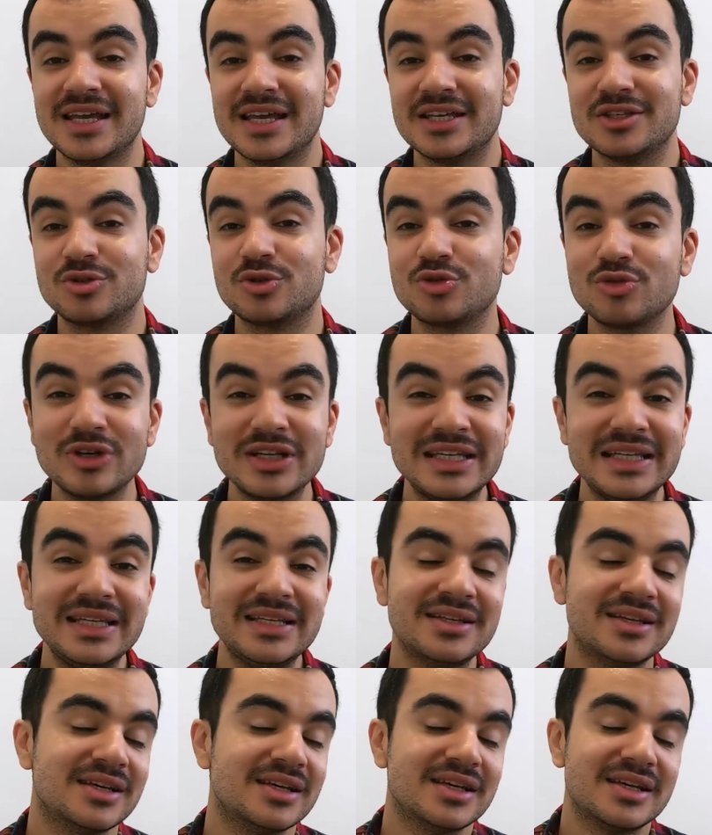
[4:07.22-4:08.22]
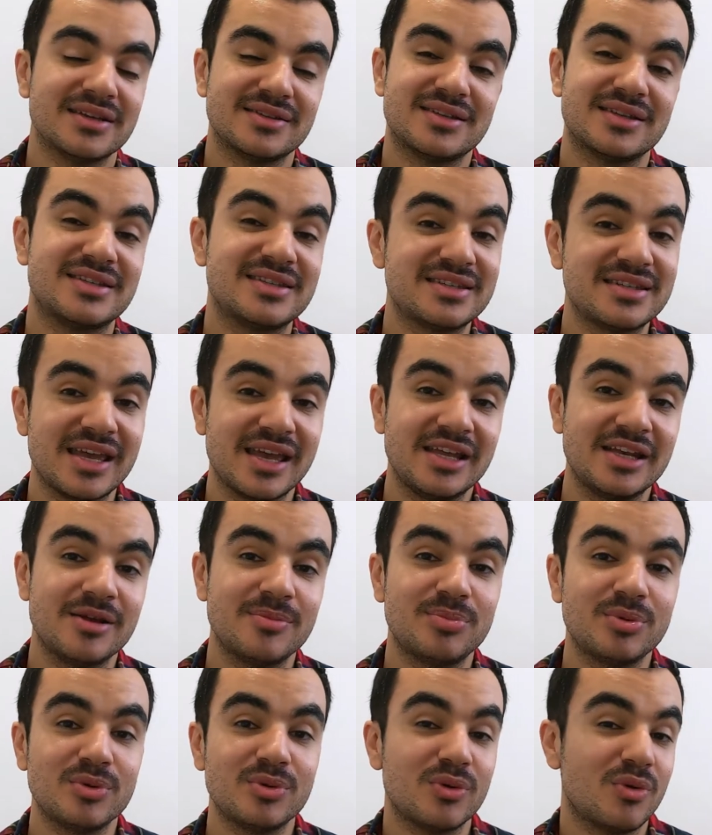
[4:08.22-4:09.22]
is green,
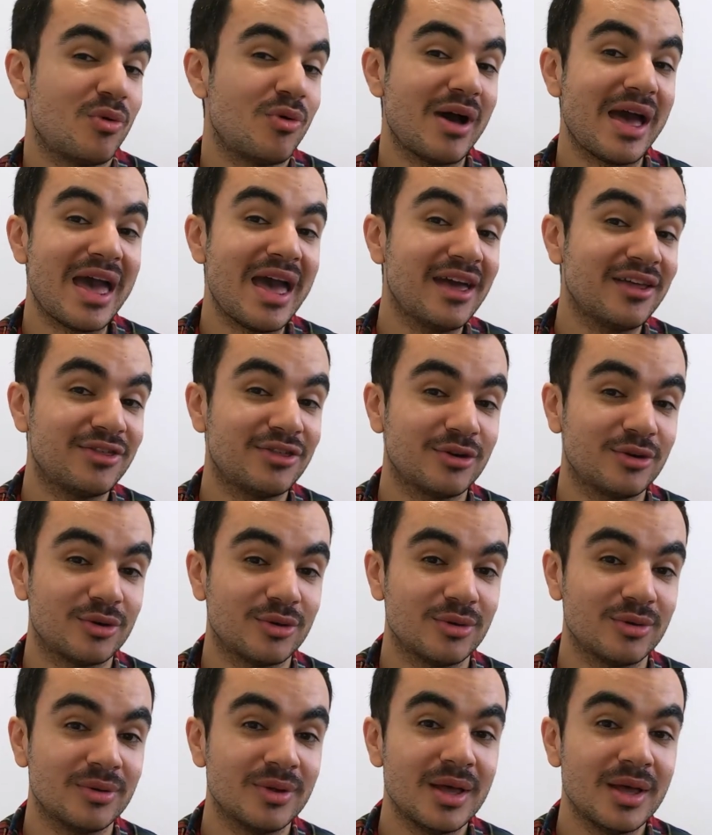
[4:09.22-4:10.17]
sustainable, or ethical.